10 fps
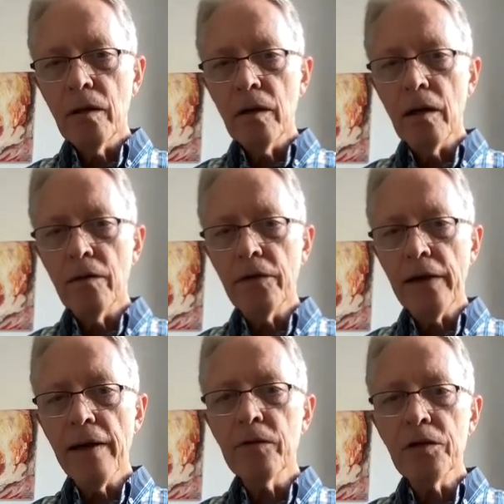of an
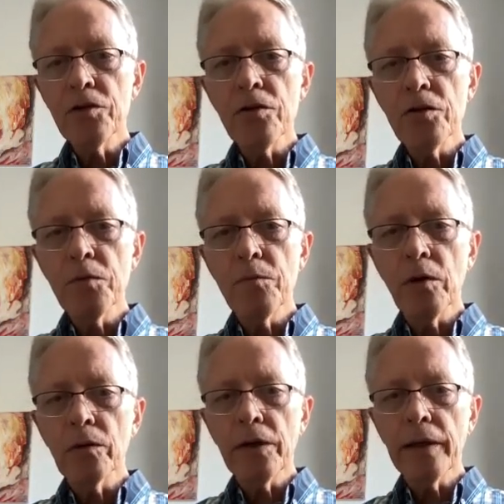empty church
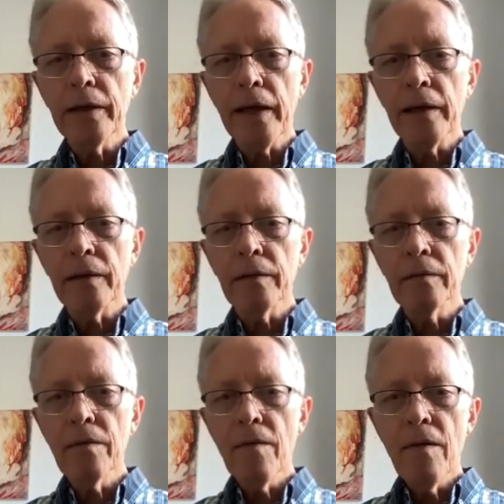building, and
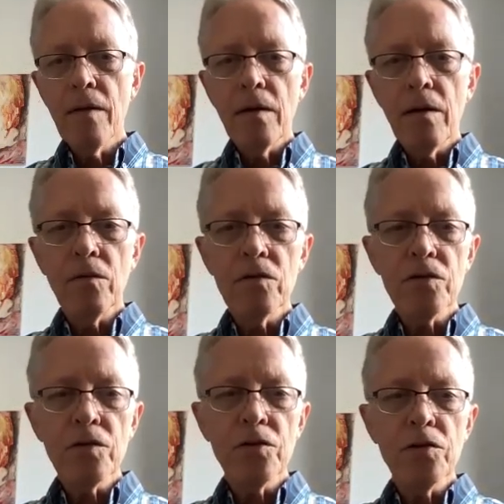it was
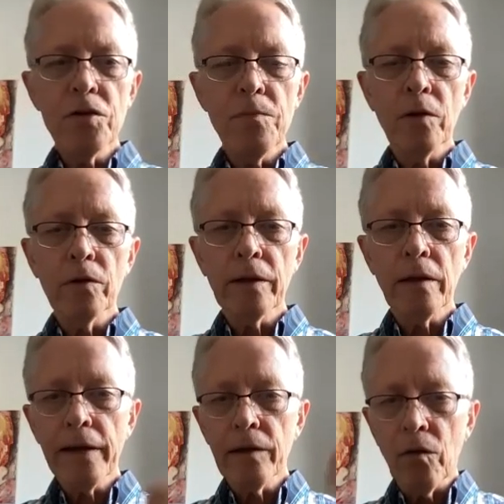a church building
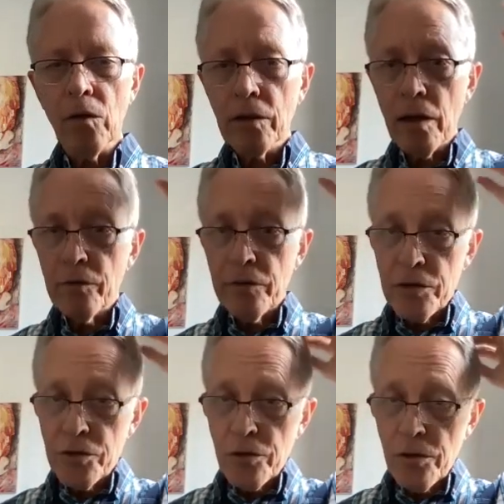like an old country
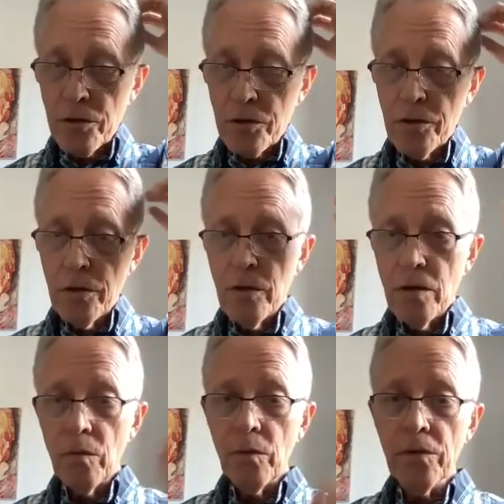church
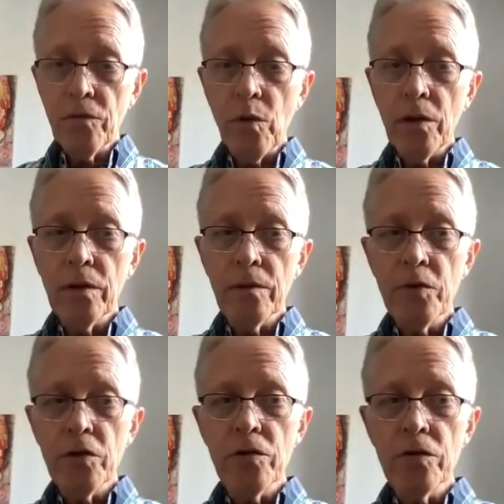with wooden
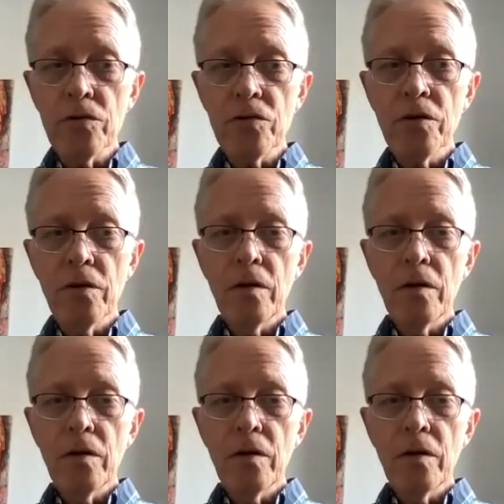pews.